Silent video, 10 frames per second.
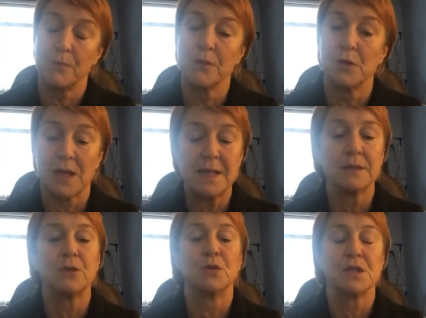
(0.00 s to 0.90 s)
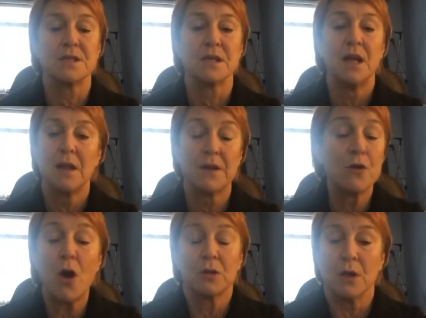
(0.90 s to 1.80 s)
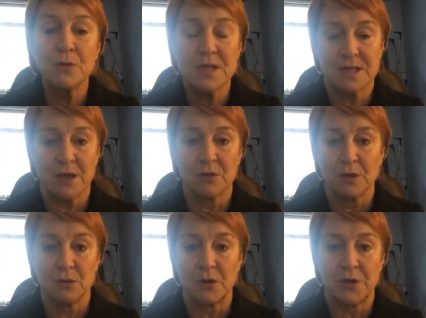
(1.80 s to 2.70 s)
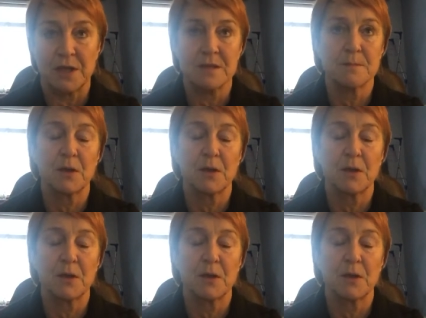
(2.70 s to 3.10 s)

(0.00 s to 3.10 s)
the likelihood is they're not allowed to tell you a lot of things